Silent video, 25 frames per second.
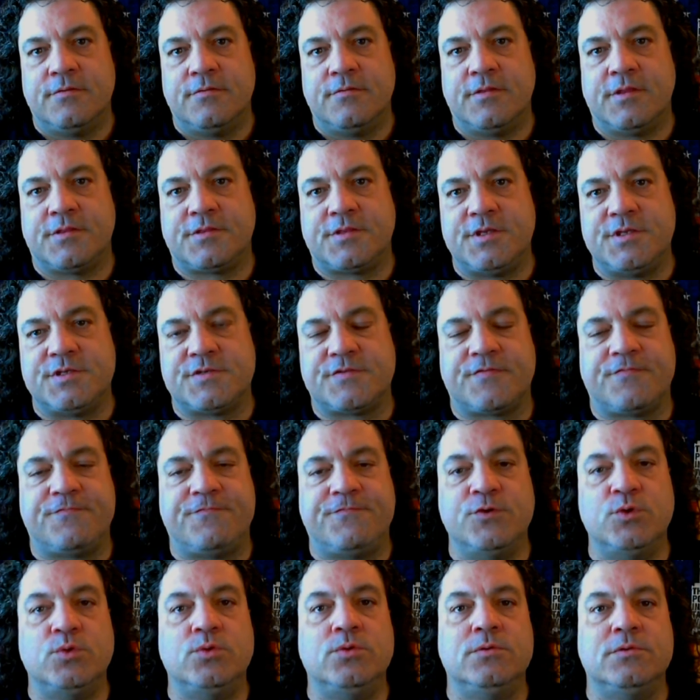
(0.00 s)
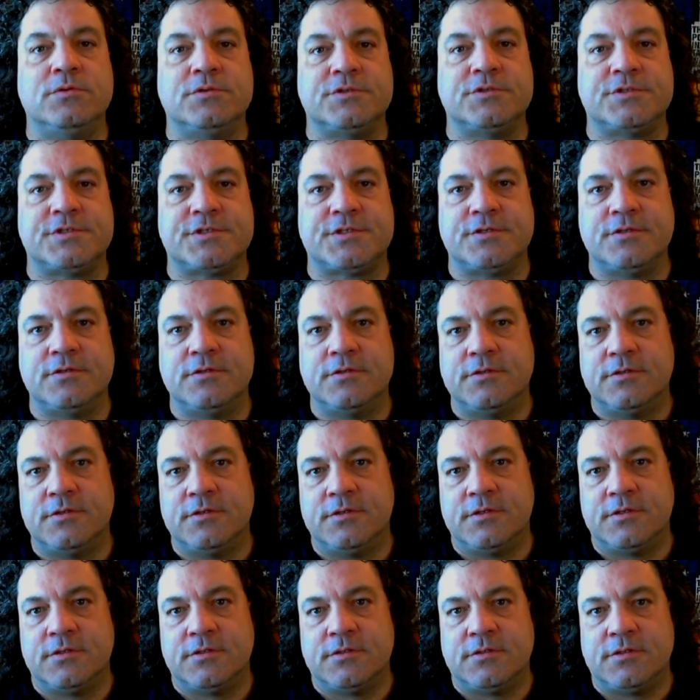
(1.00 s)
that these fools
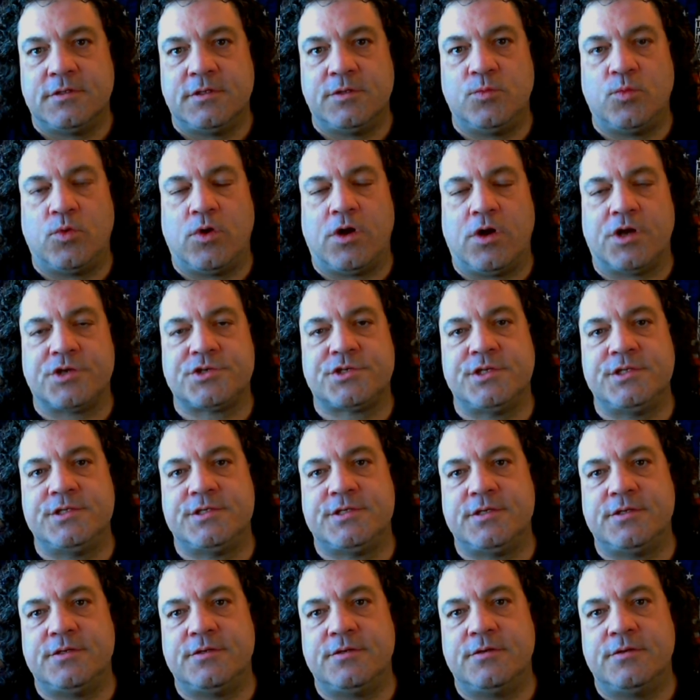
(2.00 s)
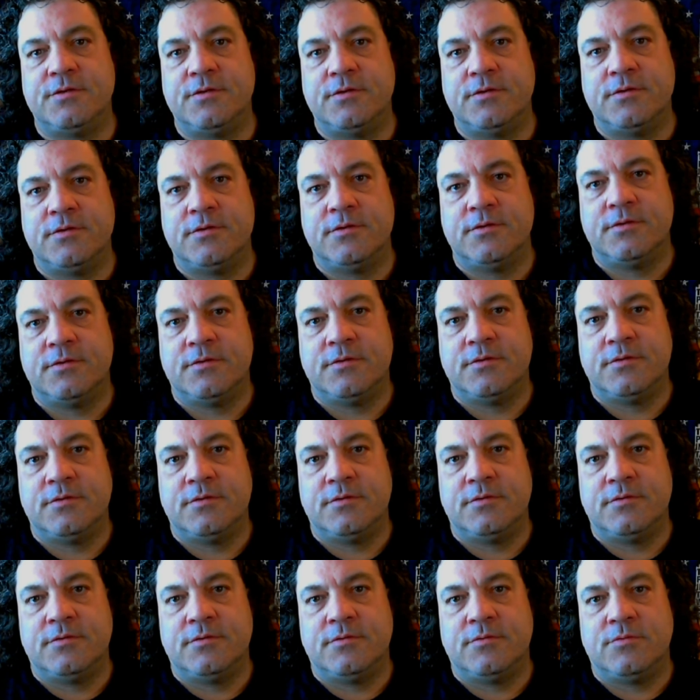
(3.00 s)
in Washington
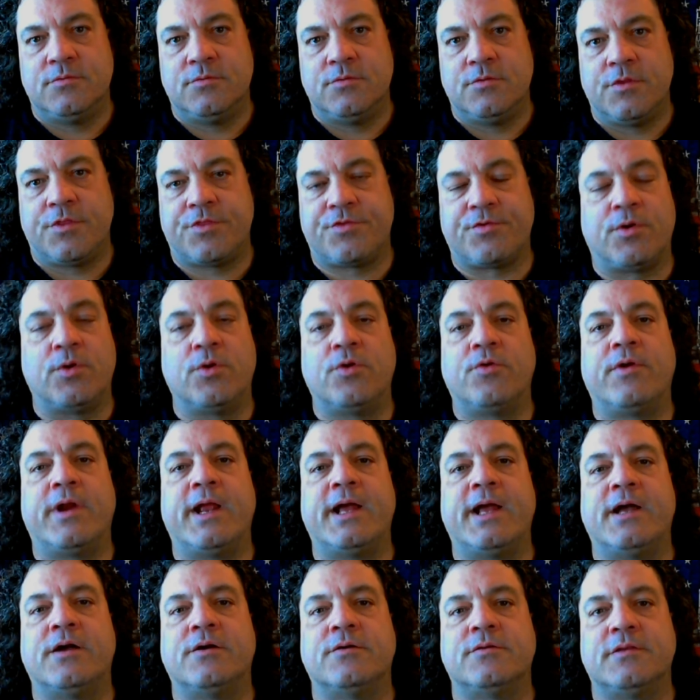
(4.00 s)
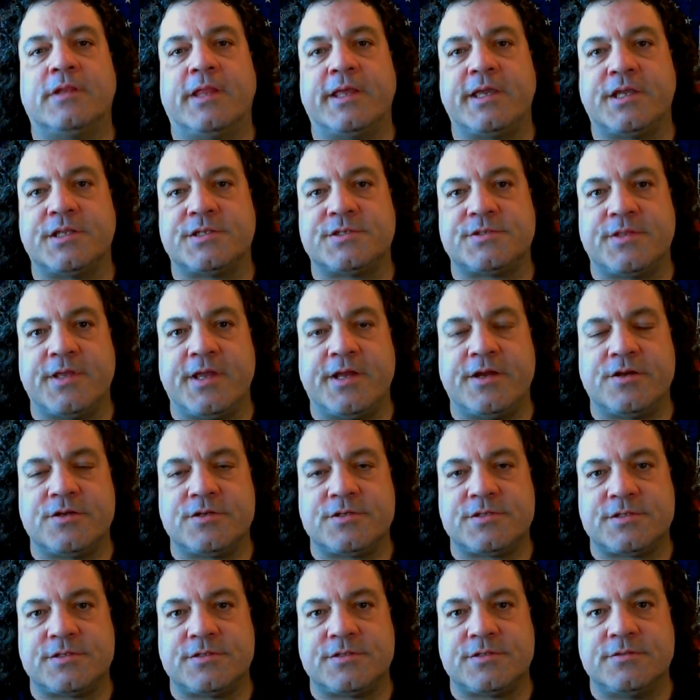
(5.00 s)
throw around like it's
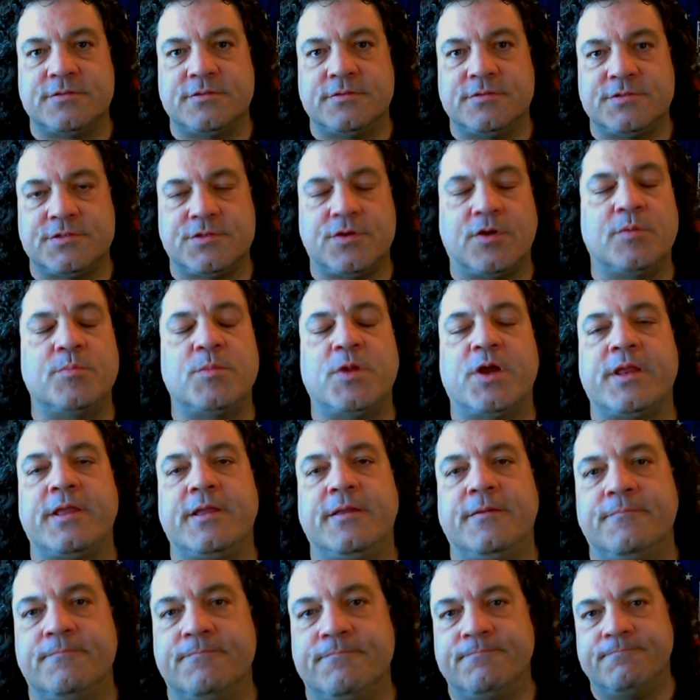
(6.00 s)
theirs. It's our money,